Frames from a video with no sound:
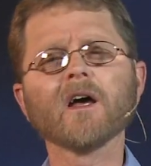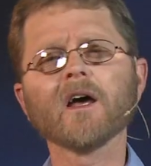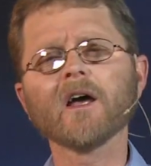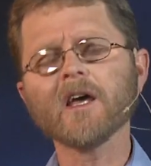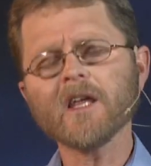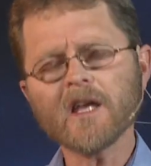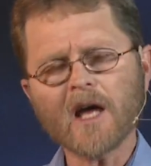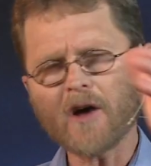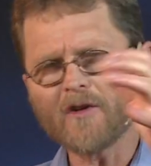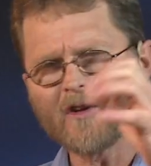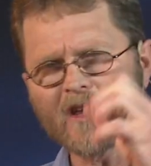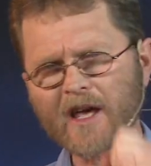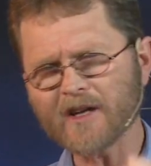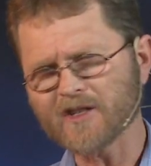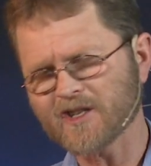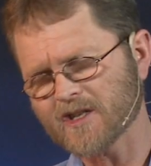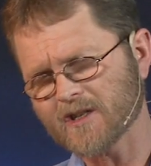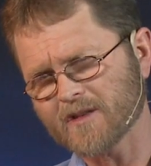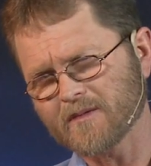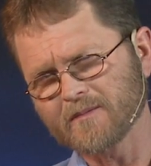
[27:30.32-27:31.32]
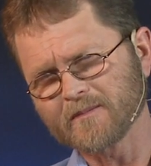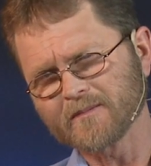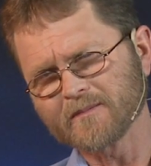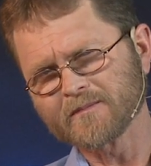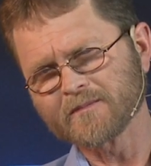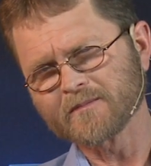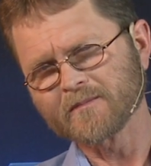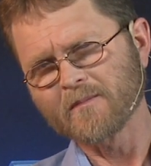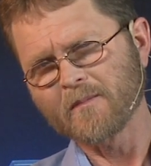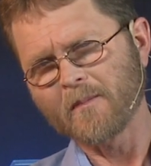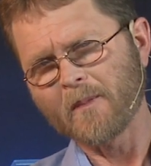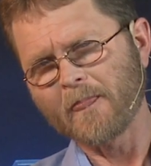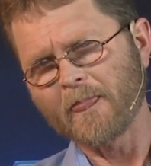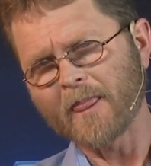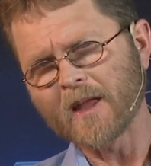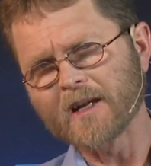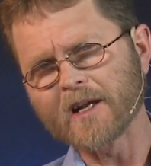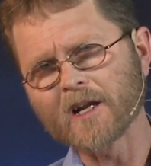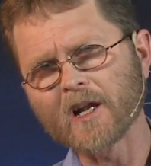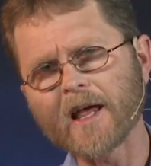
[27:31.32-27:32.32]
In our next
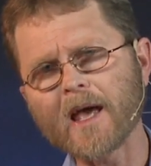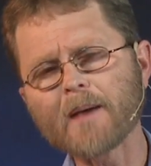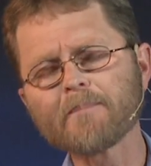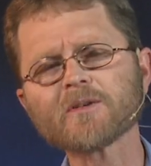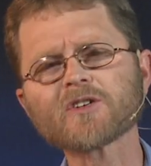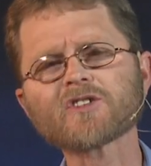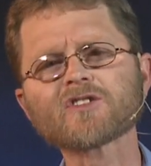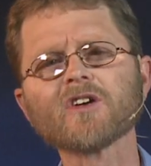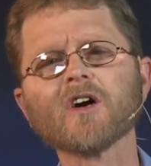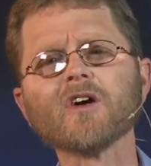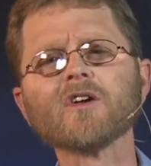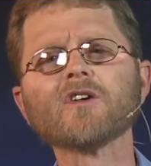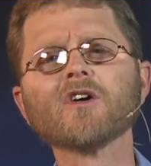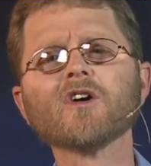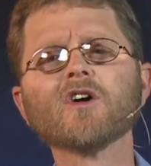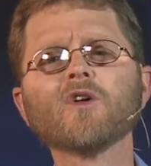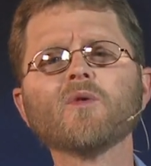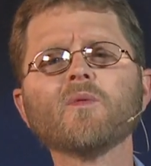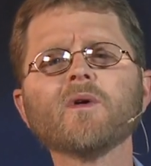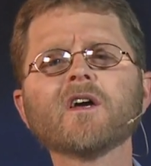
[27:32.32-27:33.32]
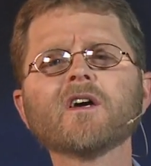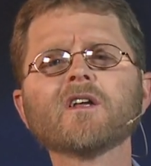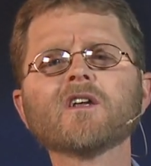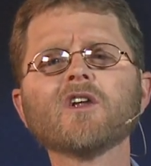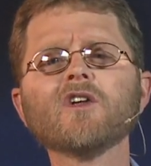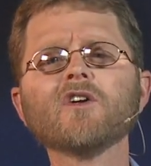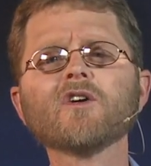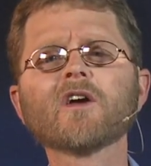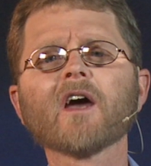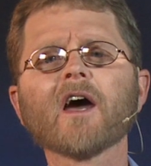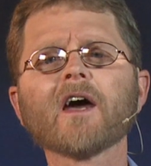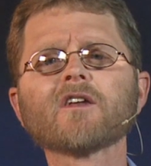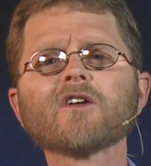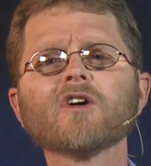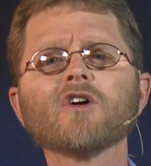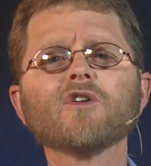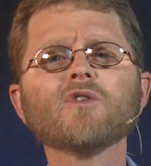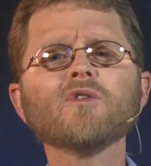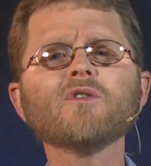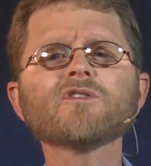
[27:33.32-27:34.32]
little episode, we're going to look at
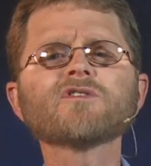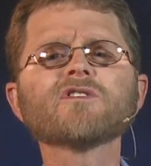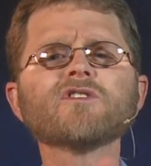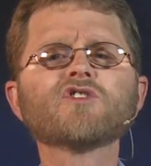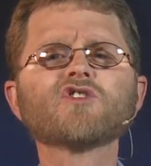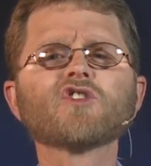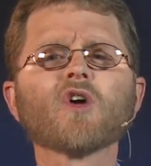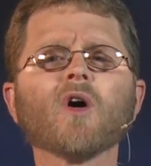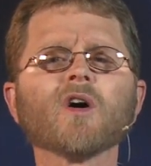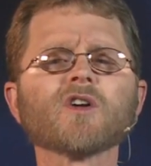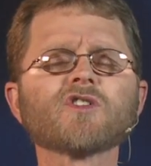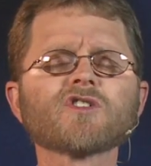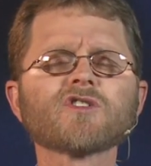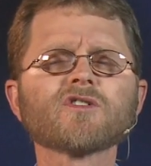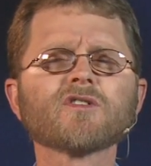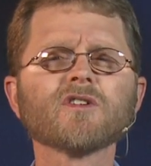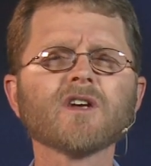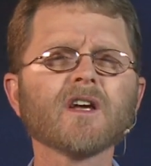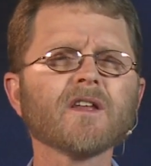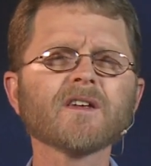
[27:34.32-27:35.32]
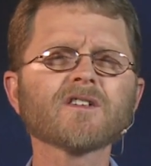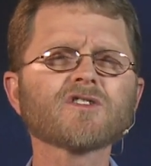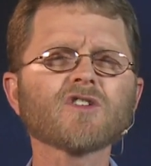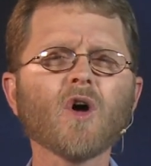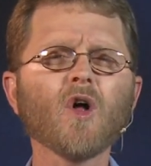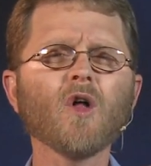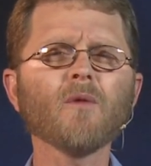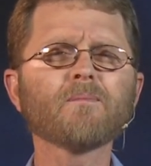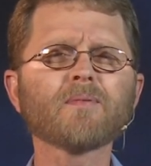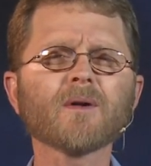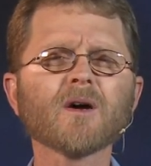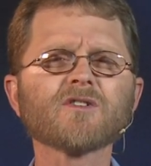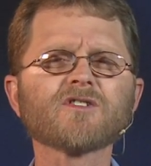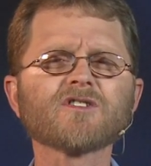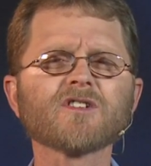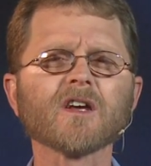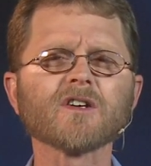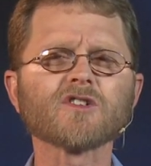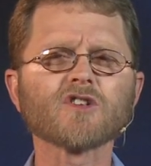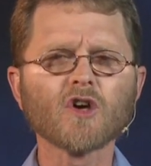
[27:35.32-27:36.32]
who's in charge in this whole
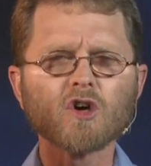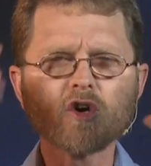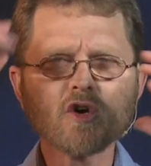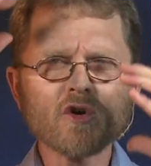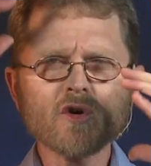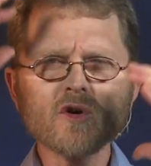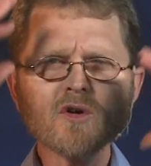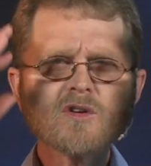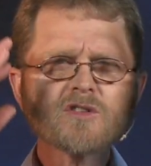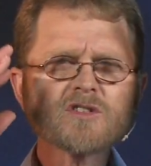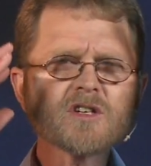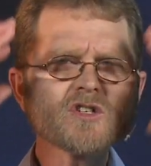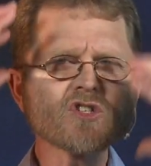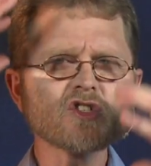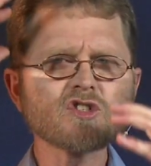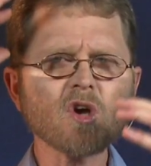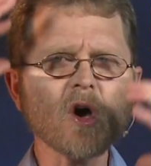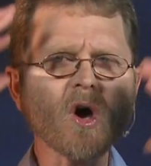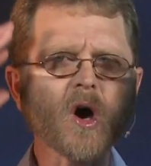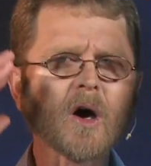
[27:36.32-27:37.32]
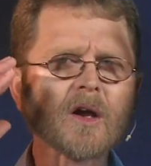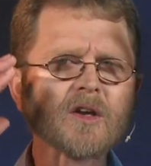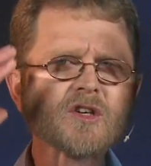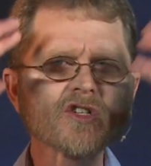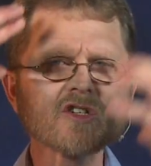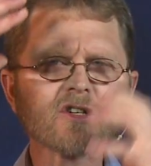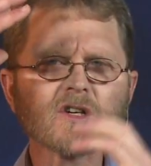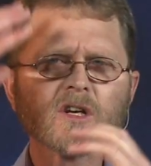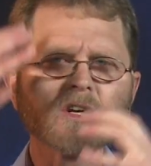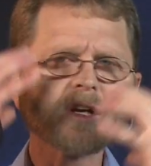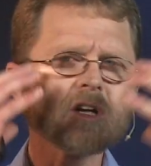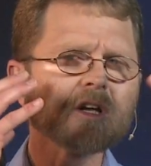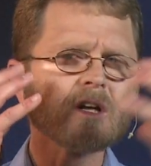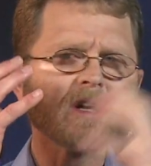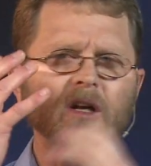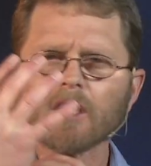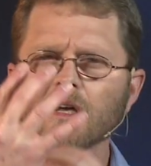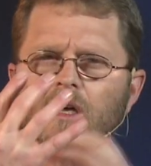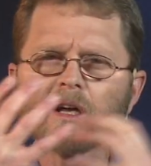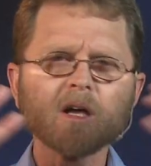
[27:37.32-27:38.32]
process. Who's in charge?
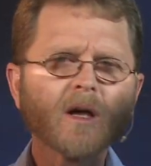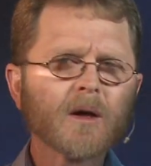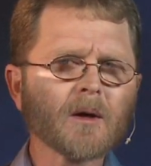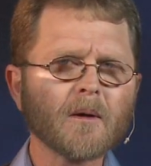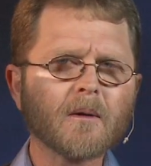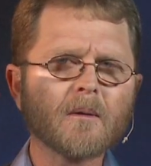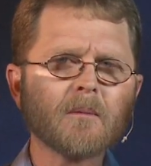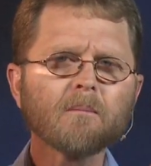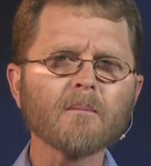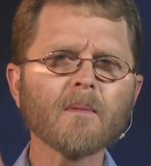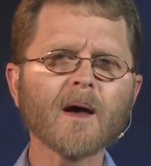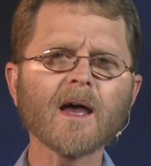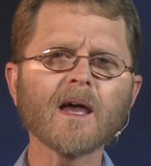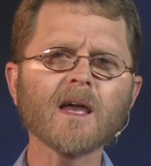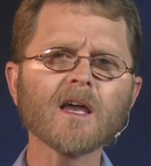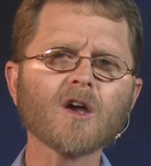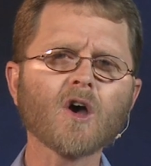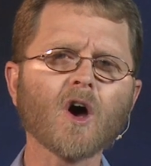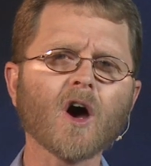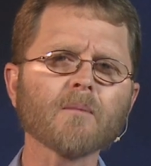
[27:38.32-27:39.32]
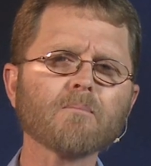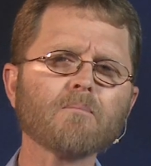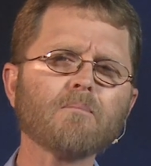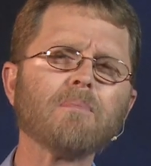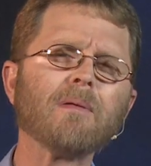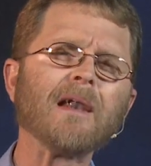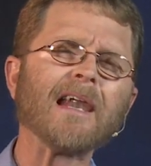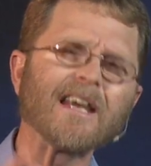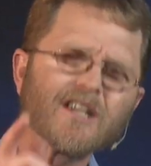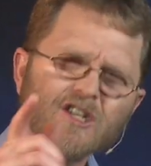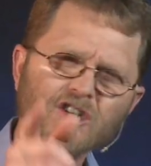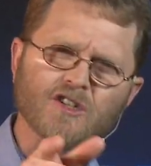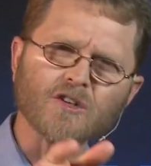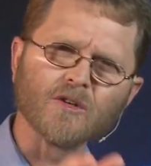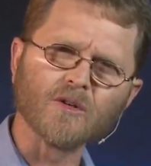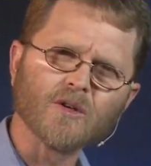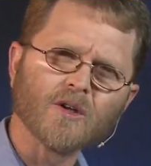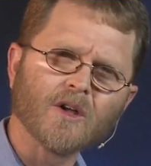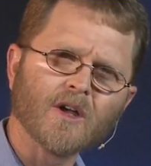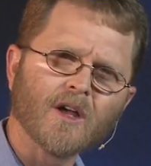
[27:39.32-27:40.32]
May God bless you